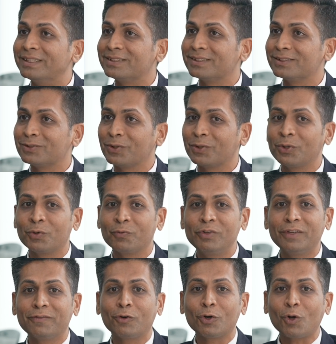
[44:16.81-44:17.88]
So, we
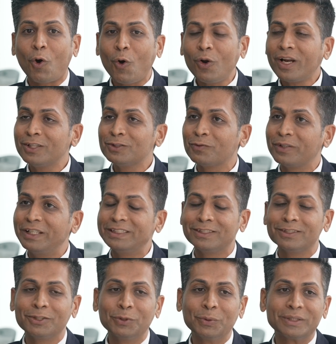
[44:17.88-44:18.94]
have got all kinds of REITs in
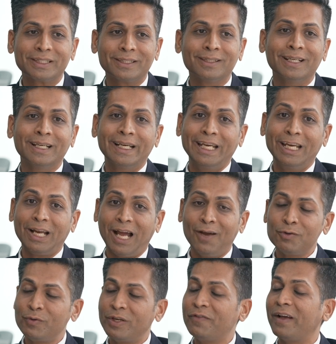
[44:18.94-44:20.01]
the US, and I
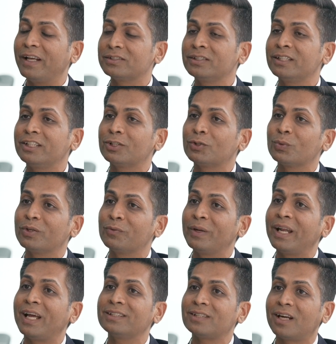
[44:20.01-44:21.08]
was very fascinated to it
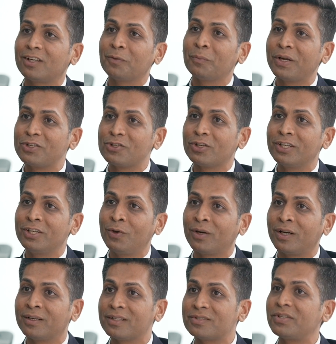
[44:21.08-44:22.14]
when I started my journey on
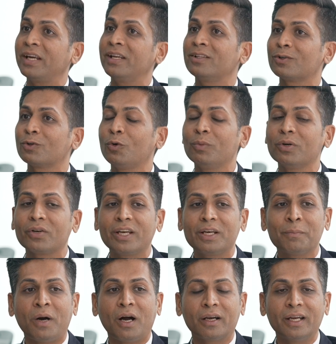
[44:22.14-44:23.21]
understanding the global REIT
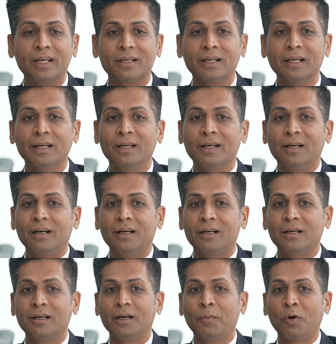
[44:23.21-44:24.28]
market
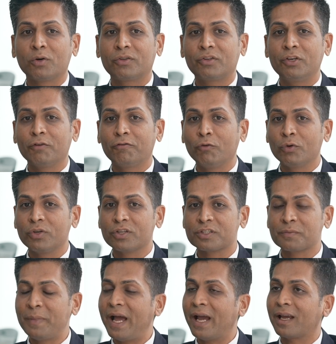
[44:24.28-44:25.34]
about 3 or 4 years
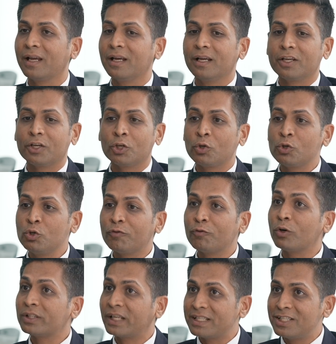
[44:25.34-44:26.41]
back. You have
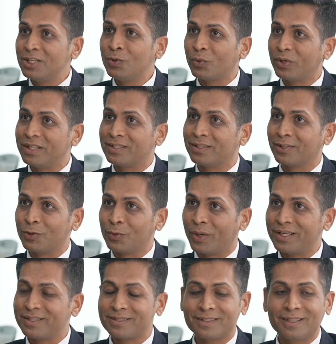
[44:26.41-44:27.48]
got casino REITs in the
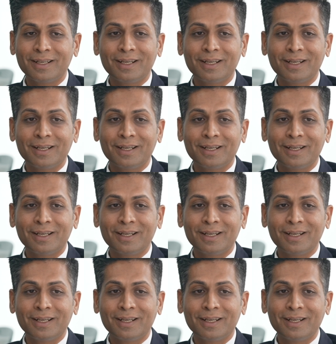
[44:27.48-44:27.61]
US.